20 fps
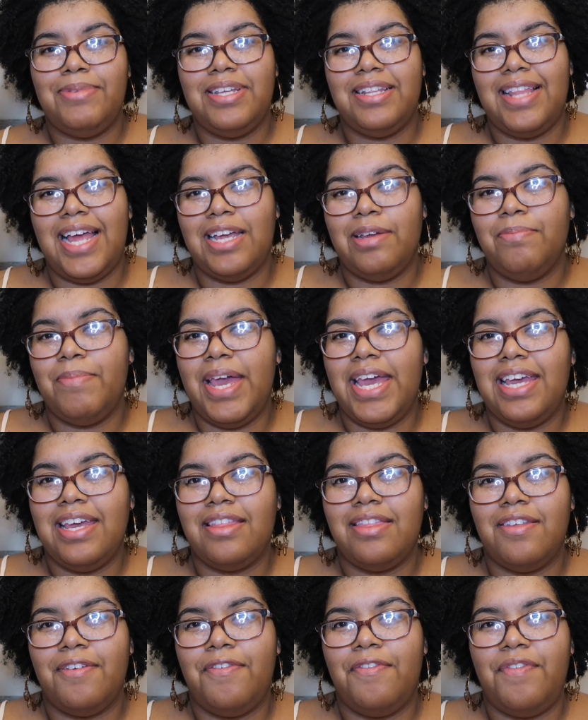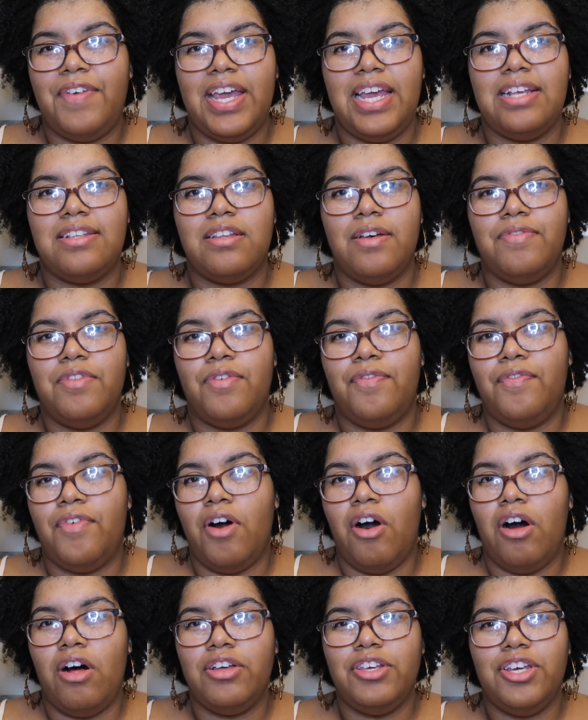to like make it the face of the
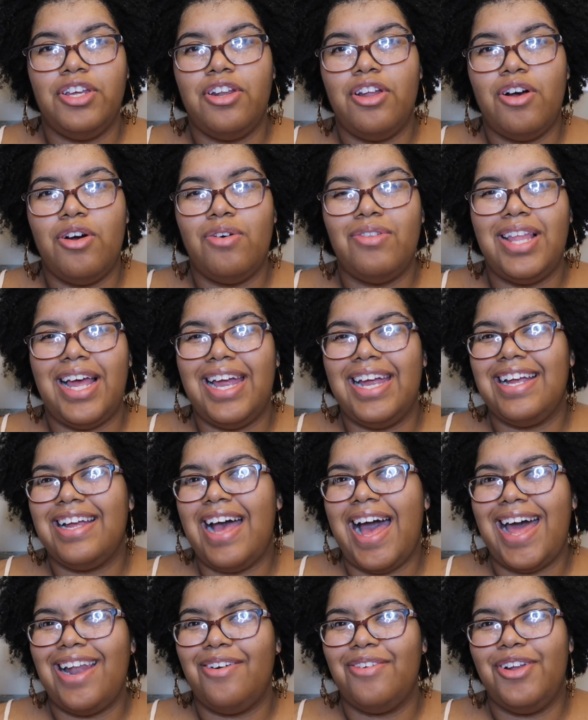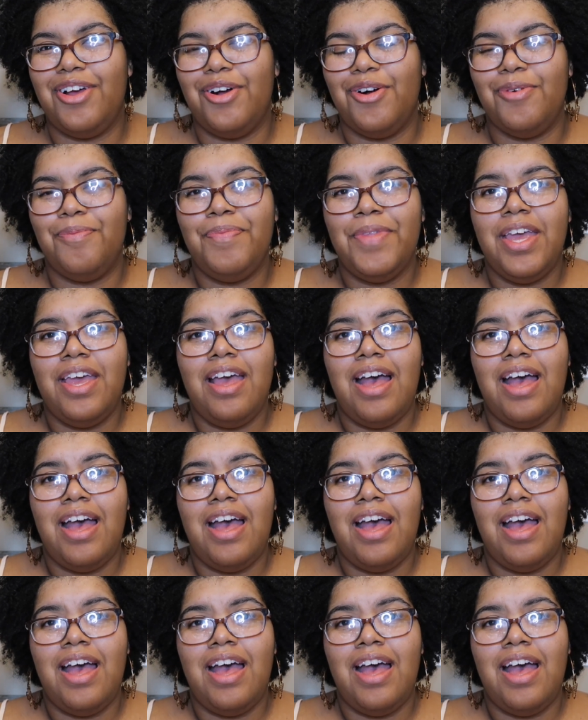fall, you know? Like, I don't know.